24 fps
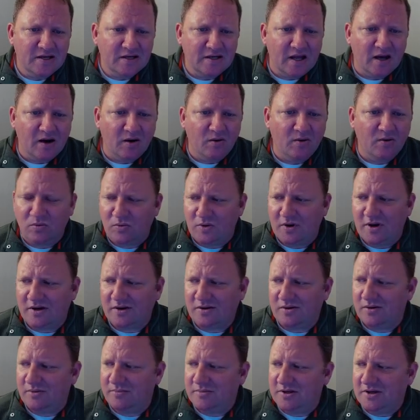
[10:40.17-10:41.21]
Now, we're not
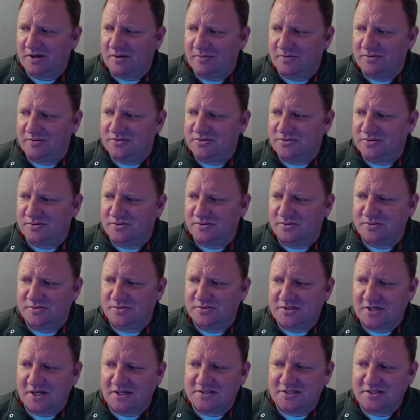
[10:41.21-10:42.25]
going to be able to
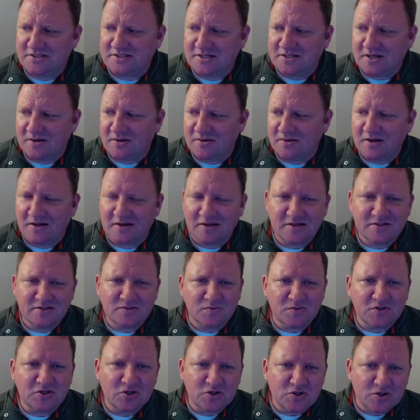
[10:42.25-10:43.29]
test this out. I guess
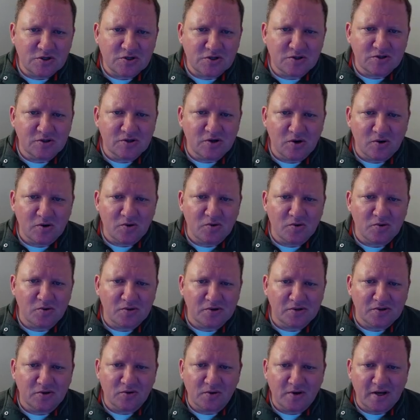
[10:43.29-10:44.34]
we could go
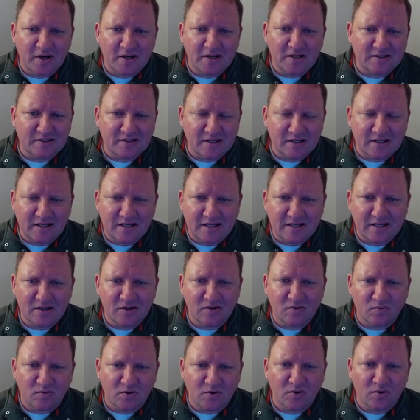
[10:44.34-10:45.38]
and create a link
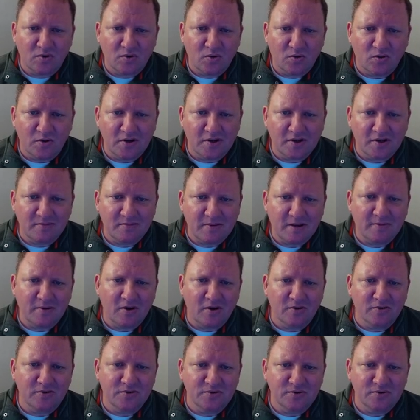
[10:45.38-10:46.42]
real quick, and maybe I'll
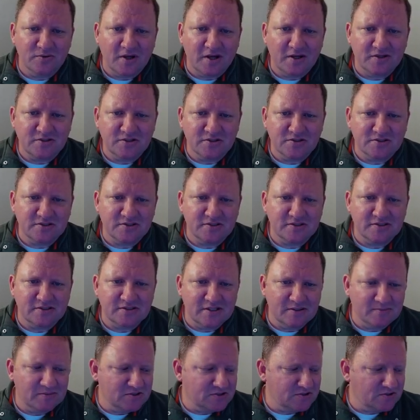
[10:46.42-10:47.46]
do that just to
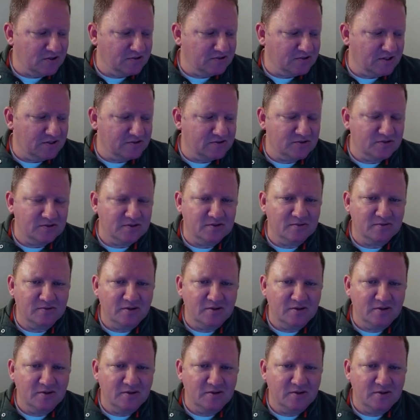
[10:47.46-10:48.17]
demonstrate that to you.